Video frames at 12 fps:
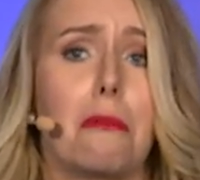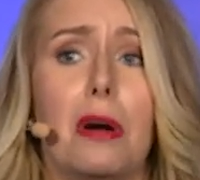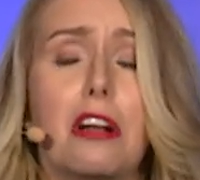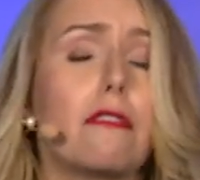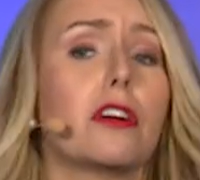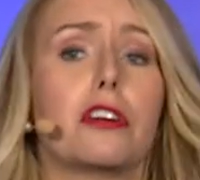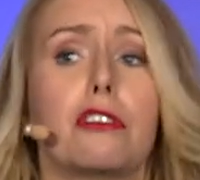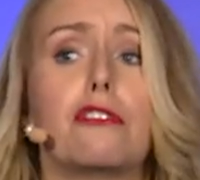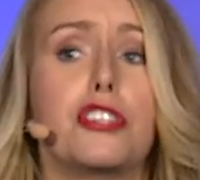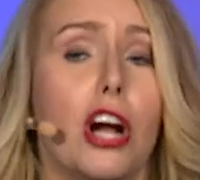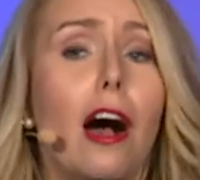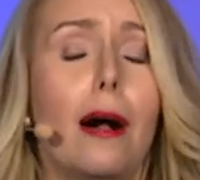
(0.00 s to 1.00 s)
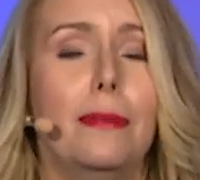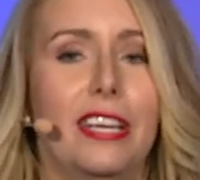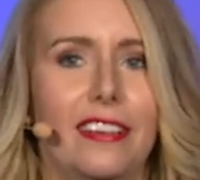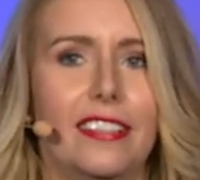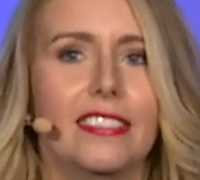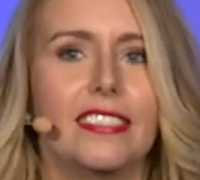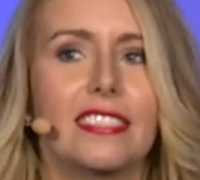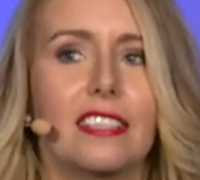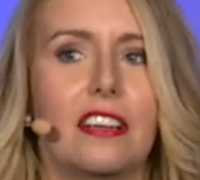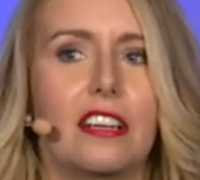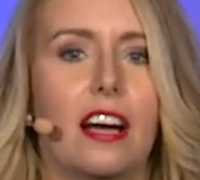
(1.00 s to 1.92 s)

whatever your job is,